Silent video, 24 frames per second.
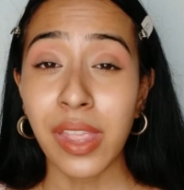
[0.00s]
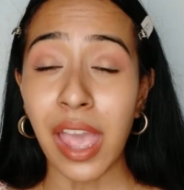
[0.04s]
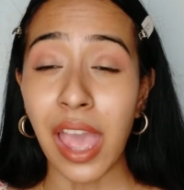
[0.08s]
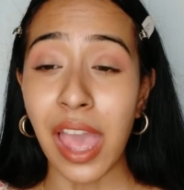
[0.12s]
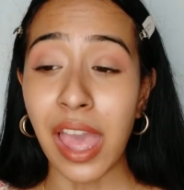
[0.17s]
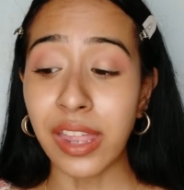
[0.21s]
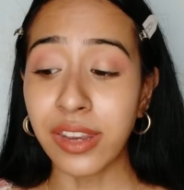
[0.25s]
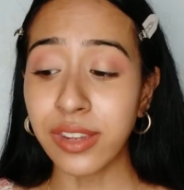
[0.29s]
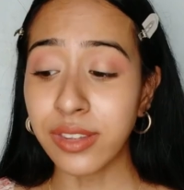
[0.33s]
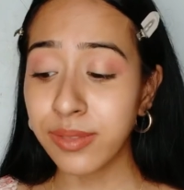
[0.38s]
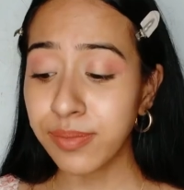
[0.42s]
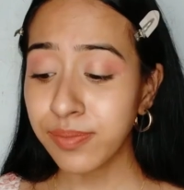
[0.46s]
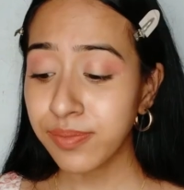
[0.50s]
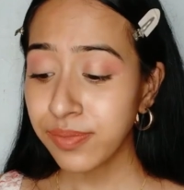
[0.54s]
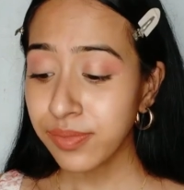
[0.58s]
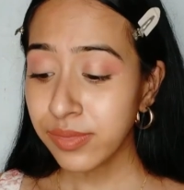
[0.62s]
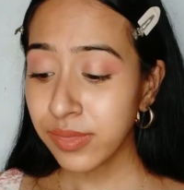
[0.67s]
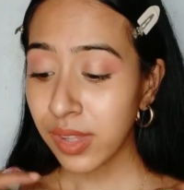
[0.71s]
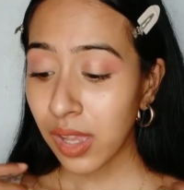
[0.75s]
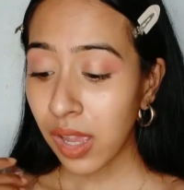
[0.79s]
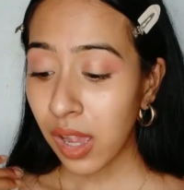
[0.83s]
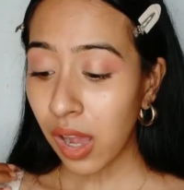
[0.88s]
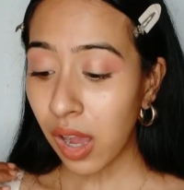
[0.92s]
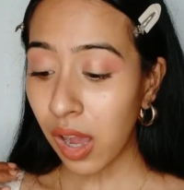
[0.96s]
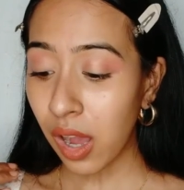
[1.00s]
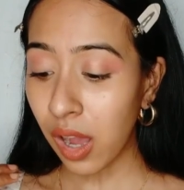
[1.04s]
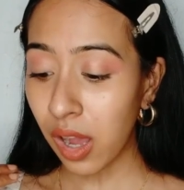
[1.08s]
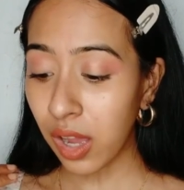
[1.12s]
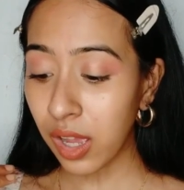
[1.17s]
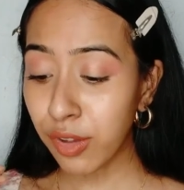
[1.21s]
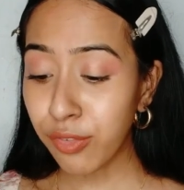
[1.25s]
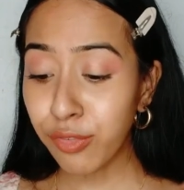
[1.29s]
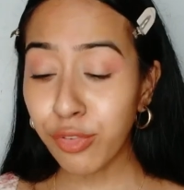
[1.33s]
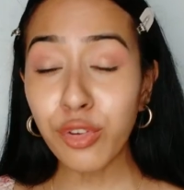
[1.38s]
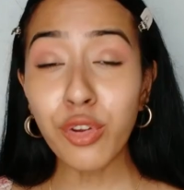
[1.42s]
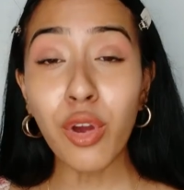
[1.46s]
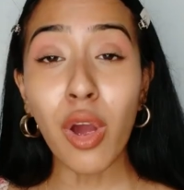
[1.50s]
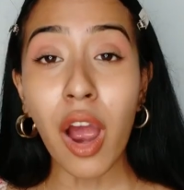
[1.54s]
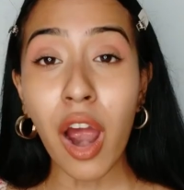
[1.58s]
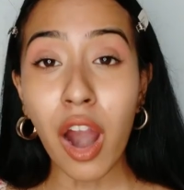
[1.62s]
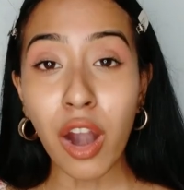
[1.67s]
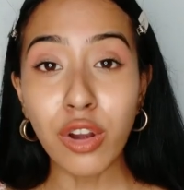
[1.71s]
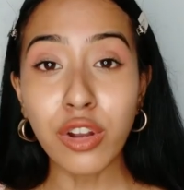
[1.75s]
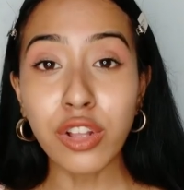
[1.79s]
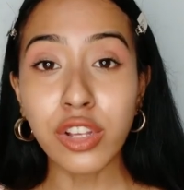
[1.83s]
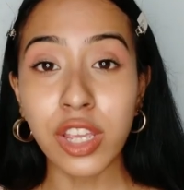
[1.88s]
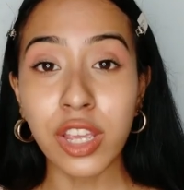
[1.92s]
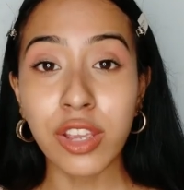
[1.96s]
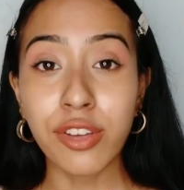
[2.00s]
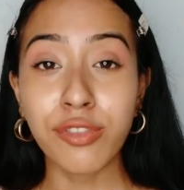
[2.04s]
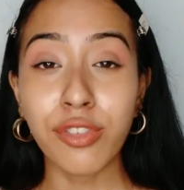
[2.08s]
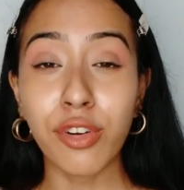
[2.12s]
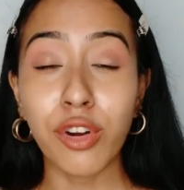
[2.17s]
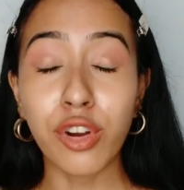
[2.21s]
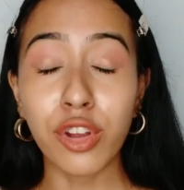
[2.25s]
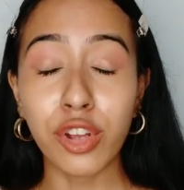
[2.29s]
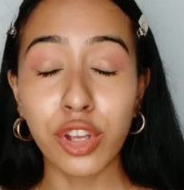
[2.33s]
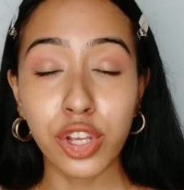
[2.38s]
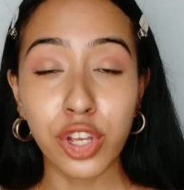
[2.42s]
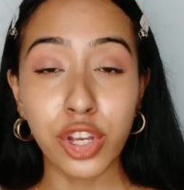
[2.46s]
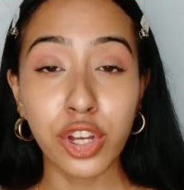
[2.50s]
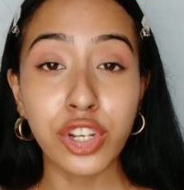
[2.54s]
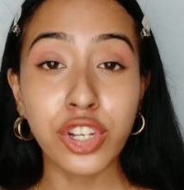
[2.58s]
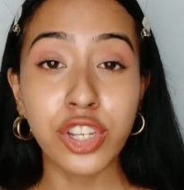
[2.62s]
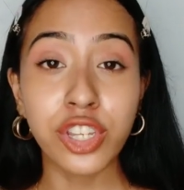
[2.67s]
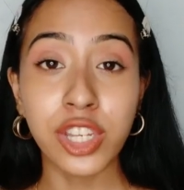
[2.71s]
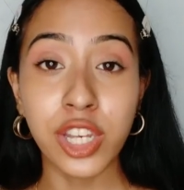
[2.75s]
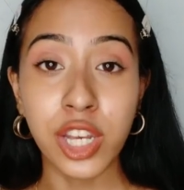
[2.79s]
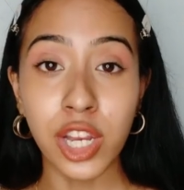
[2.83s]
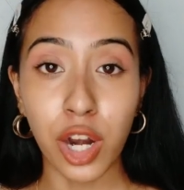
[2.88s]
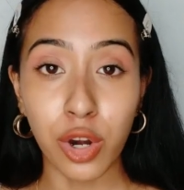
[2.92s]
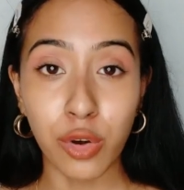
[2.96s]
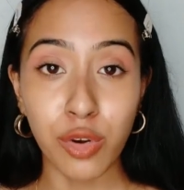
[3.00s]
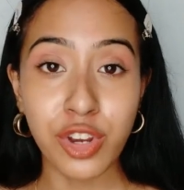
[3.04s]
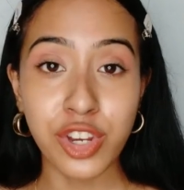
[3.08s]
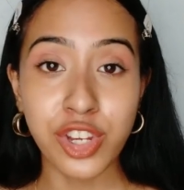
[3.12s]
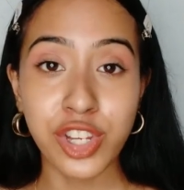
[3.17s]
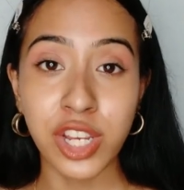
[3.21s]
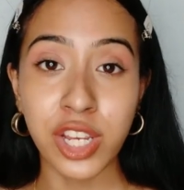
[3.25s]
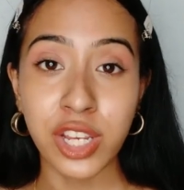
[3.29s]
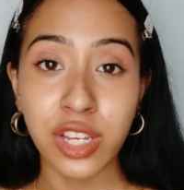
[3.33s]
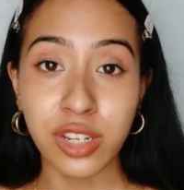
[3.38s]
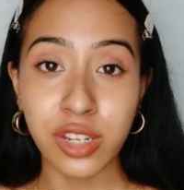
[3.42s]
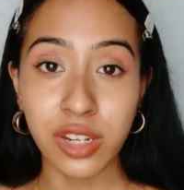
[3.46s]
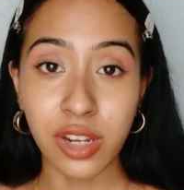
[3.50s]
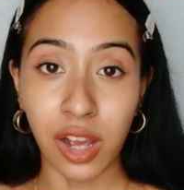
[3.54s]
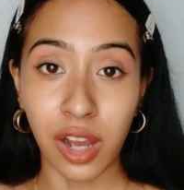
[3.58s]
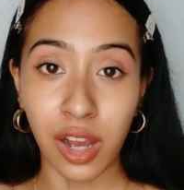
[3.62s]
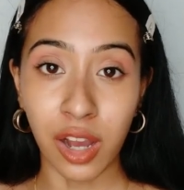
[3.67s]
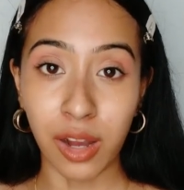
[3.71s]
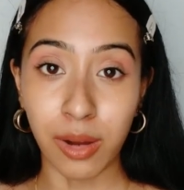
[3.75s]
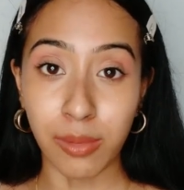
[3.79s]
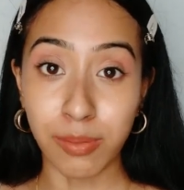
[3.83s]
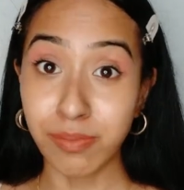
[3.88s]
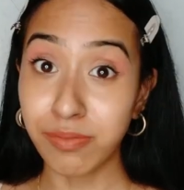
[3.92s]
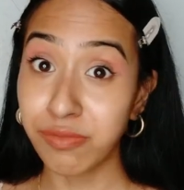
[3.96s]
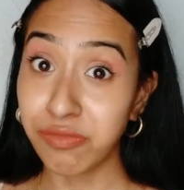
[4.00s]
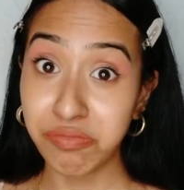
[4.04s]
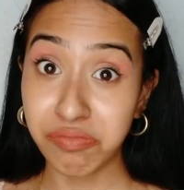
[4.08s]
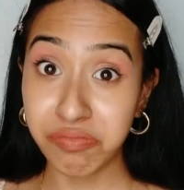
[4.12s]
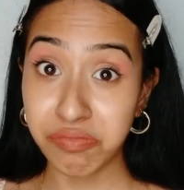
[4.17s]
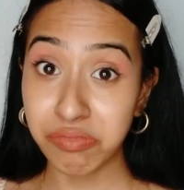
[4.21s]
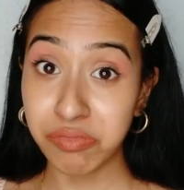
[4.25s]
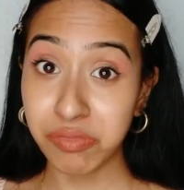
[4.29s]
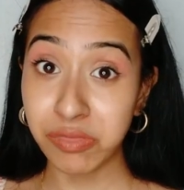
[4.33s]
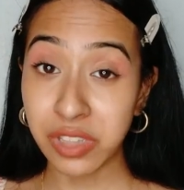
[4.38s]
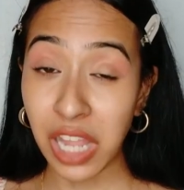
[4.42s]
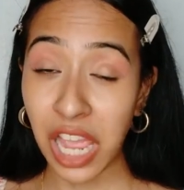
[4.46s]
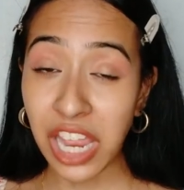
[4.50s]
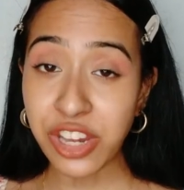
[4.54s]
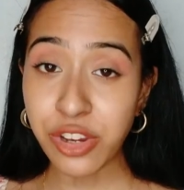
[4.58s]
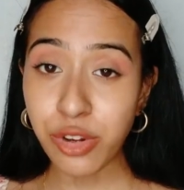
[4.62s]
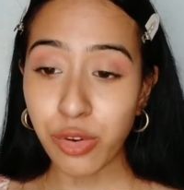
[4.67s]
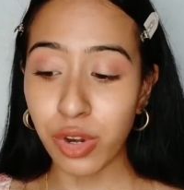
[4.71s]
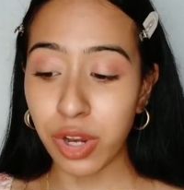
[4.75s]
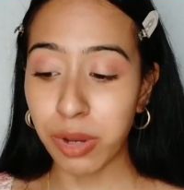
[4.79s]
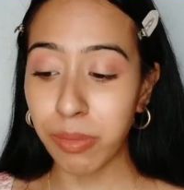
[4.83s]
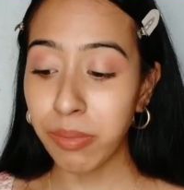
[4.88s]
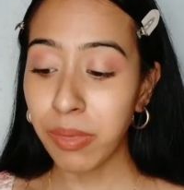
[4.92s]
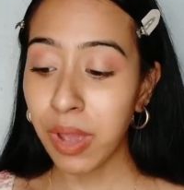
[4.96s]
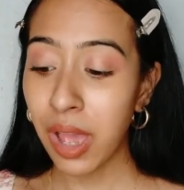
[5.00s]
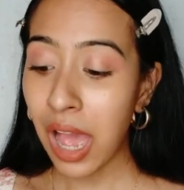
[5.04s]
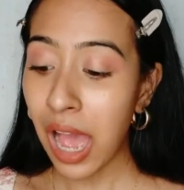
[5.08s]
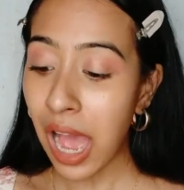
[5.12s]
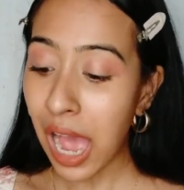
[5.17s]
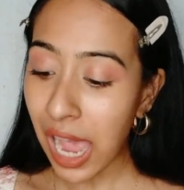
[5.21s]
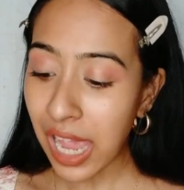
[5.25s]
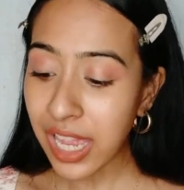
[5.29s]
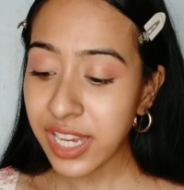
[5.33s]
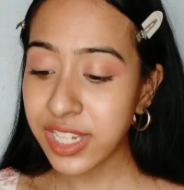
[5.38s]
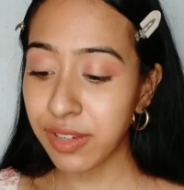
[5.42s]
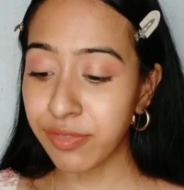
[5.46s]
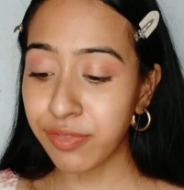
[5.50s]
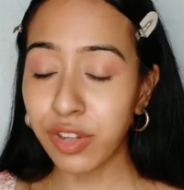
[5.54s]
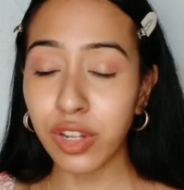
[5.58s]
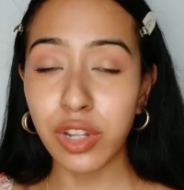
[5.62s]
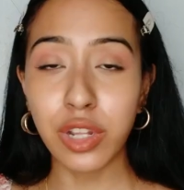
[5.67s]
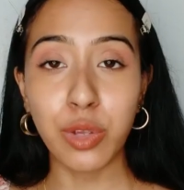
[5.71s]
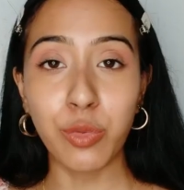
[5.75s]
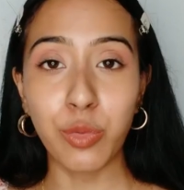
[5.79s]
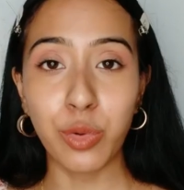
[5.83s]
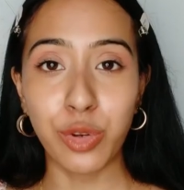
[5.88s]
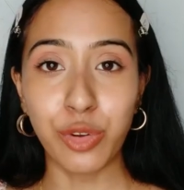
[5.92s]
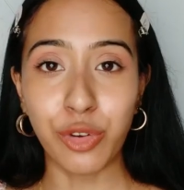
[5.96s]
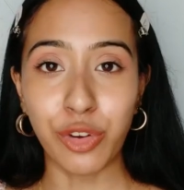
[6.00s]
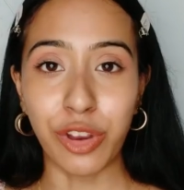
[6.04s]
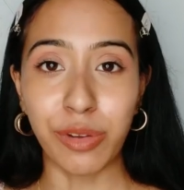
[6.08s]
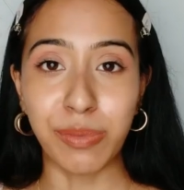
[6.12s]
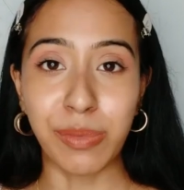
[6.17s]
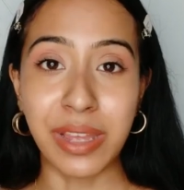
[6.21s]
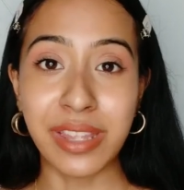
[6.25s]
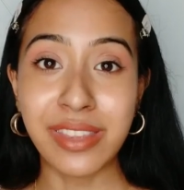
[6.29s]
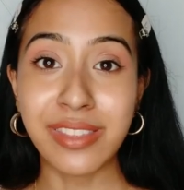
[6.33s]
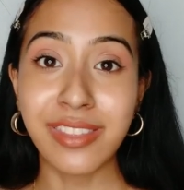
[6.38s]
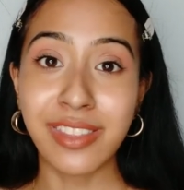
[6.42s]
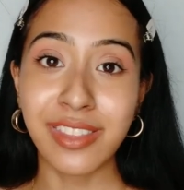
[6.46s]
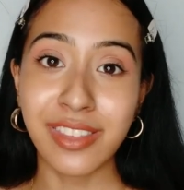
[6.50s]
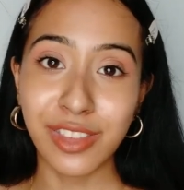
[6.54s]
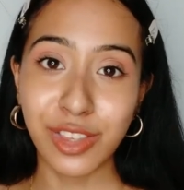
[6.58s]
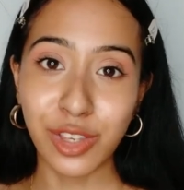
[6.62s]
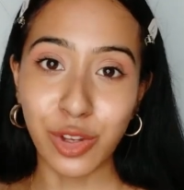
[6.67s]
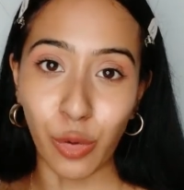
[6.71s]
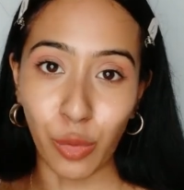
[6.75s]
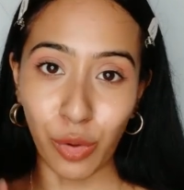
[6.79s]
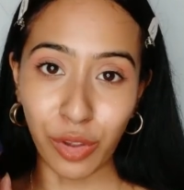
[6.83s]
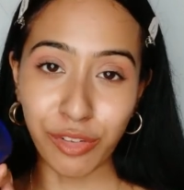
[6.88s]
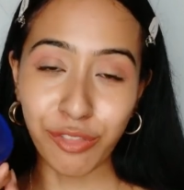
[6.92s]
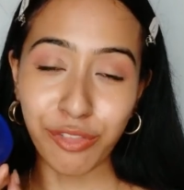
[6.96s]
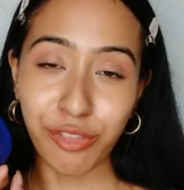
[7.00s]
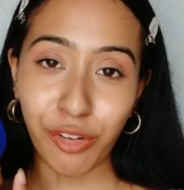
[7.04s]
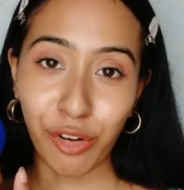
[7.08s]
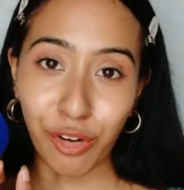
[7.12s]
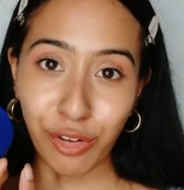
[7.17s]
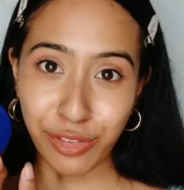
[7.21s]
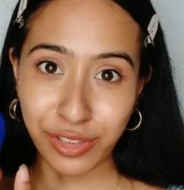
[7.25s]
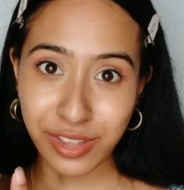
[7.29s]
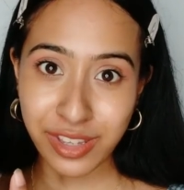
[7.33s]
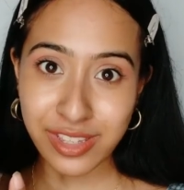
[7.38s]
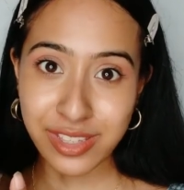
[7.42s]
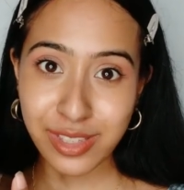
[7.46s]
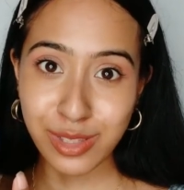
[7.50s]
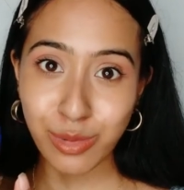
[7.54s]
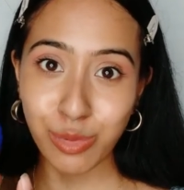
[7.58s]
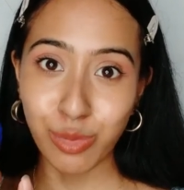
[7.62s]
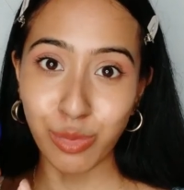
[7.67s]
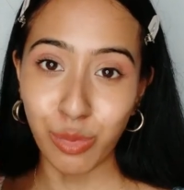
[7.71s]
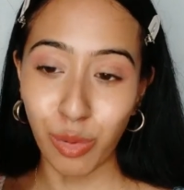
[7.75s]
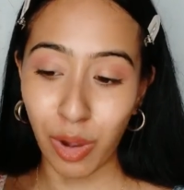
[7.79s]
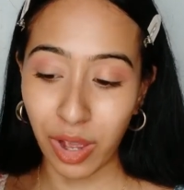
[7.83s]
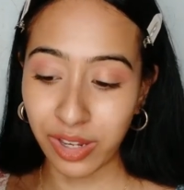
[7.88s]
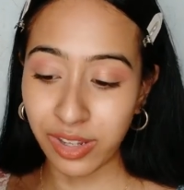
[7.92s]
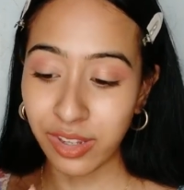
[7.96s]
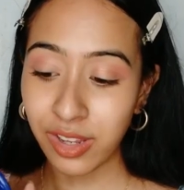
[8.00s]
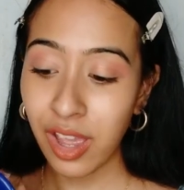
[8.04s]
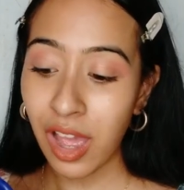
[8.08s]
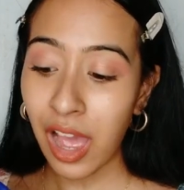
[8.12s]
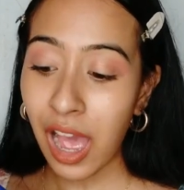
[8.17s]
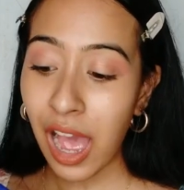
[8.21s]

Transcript: And uh, if you are looking for a good nourishing um, night cream, I definitely would recommend going for this one.